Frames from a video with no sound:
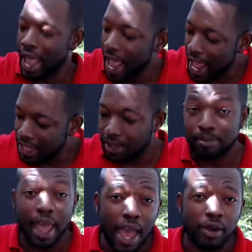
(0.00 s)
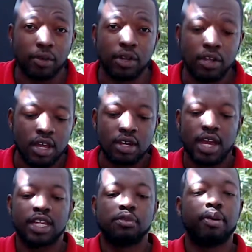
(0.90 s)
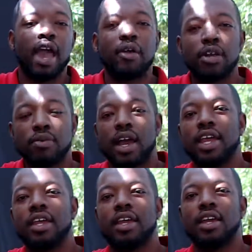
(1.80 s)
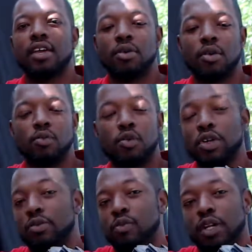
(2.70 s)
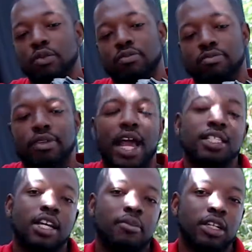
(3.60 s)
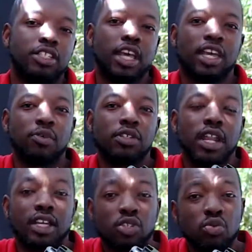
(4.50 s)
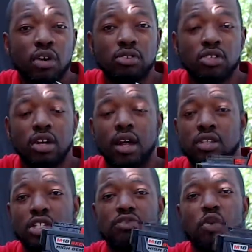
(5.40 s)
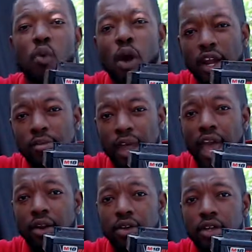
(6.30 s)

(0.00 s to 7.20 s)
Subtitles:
and the battery. Now this battery right here, when last time I checked, it was like $200 just for one battery.